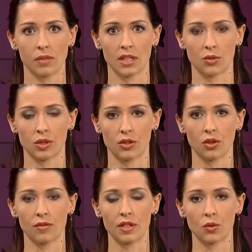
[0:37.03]
And as a
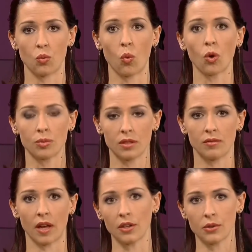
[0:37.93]
result of this warped
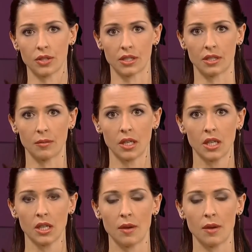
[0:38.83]
value system,